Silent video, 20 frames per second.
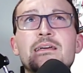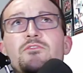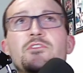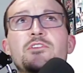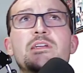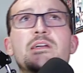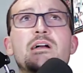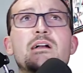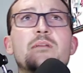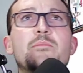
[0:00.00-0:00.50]
For
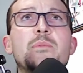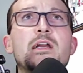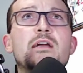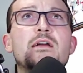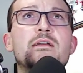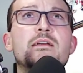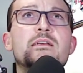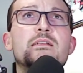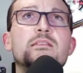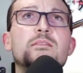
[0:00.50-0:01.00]
young
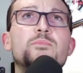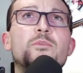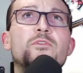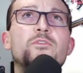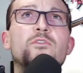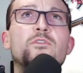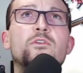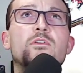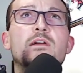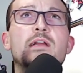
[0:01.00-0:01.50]
Americans,
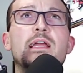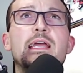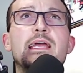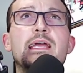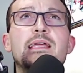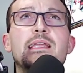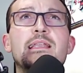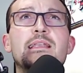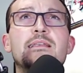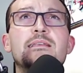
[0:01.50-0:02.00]
before
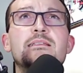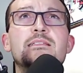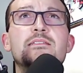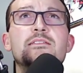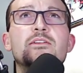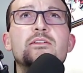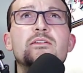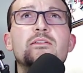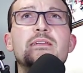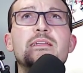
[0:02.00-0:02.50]
and
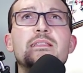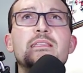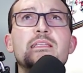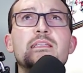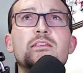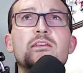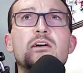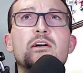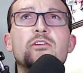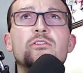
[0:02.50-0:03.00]
during the
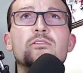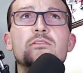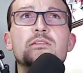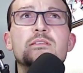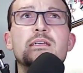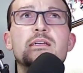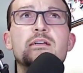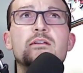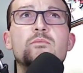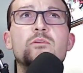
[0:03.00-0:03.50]
inaugural
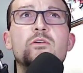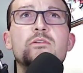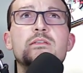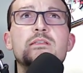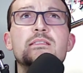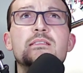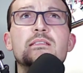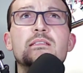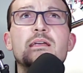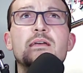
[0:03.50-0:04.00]

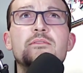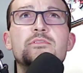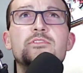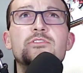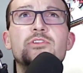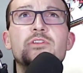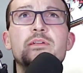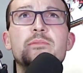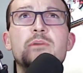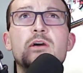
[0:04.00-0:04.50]
ceremonies, the live
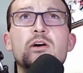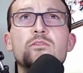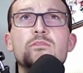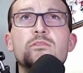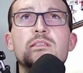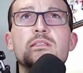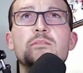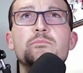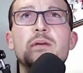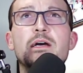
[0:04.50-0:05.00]
stream
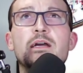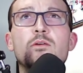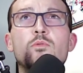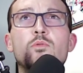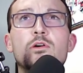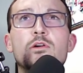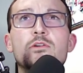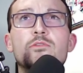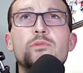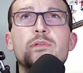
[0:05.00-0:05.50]
hosted by
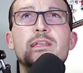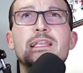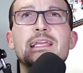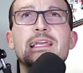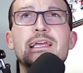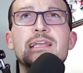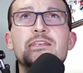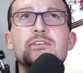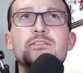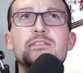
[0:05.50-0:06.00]

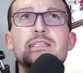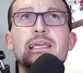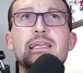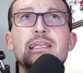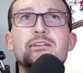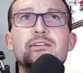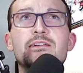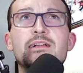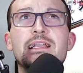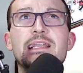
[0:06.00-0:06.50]
award-winning
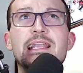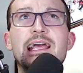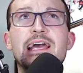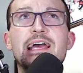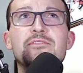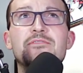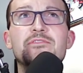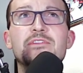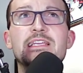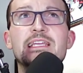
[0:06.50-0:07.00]
entertainer and
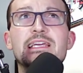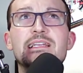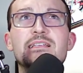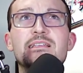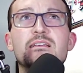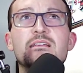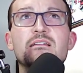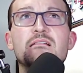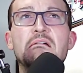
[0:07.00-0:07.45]
advocate,